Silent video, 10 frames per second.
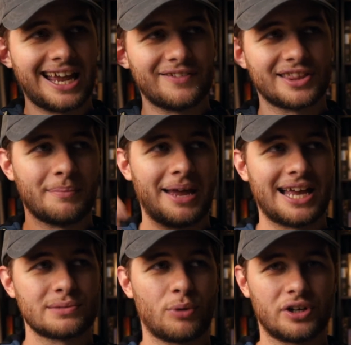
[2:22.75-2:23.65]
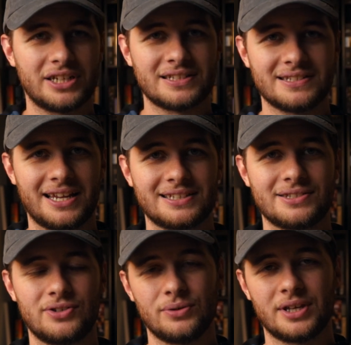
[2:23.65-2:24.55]
having the mass markets
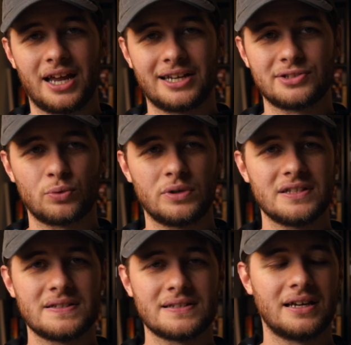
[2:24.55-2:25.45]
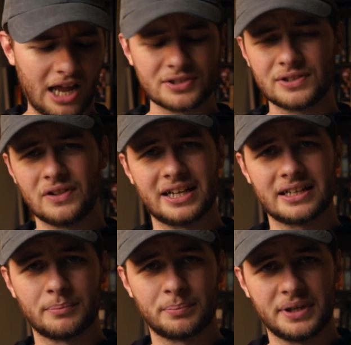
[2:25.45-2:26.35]
next to the nicer ones. I also
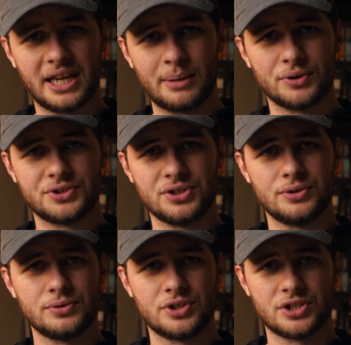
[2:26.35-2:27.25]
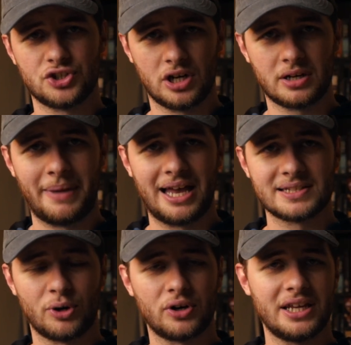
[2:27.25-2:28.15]
like being able to just chuck a
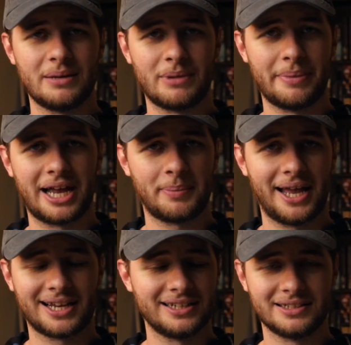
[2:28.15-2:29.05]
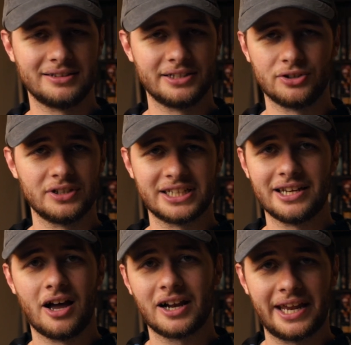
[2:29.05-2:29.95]
mass market in my backpack and literally
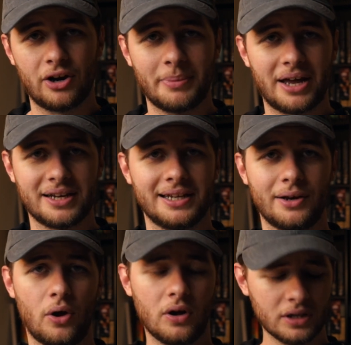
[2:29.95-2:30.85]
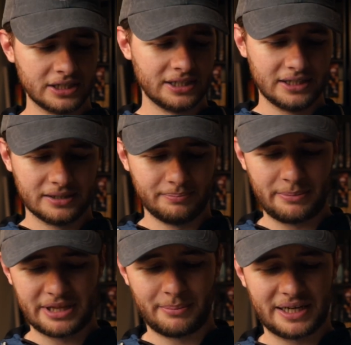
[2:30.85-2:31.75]
not care about it at all.
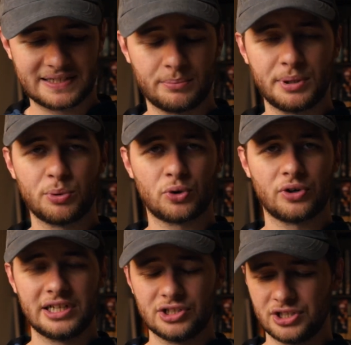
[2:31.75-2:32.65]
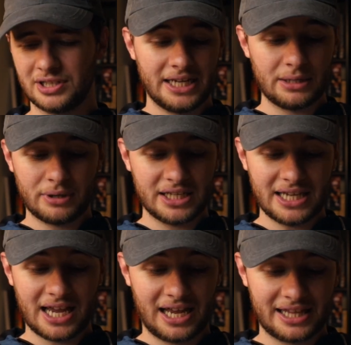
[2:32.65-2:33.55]
Maybe that makes some people cringe. Anyway,
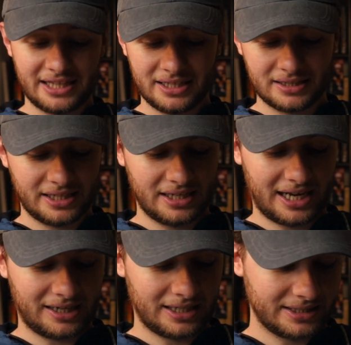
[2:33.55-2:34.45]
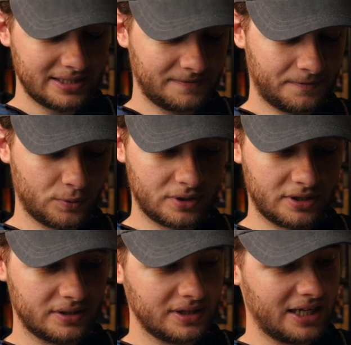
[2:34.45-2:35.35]
yeah, I think that I got this
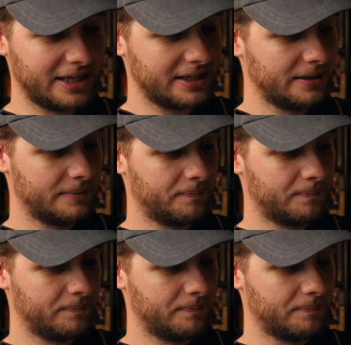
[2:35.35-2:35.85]
for like